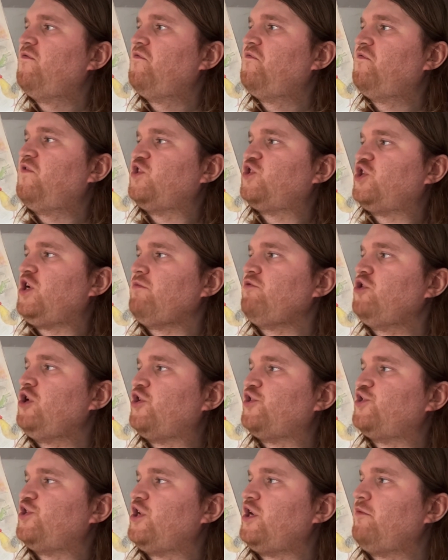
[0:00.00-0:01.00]
The sun
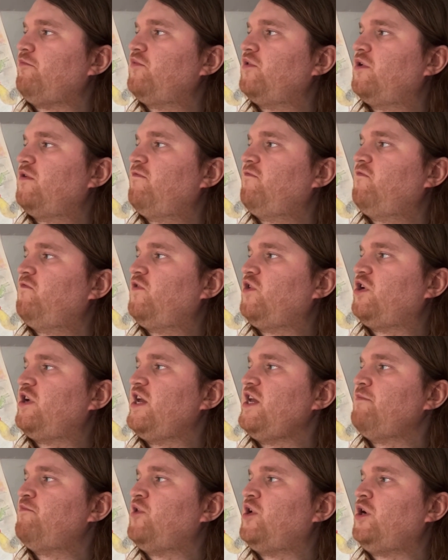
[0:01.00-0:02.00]
got up, the
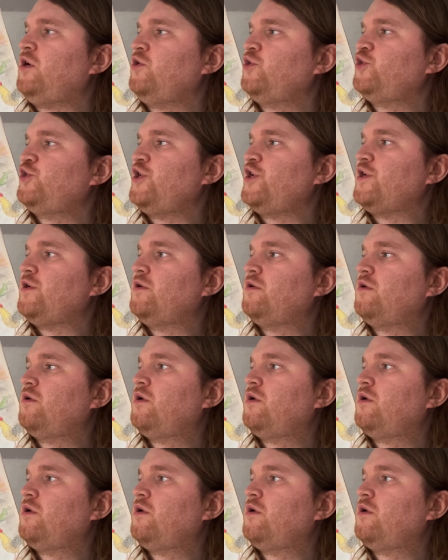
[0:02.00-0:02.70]
keeper too.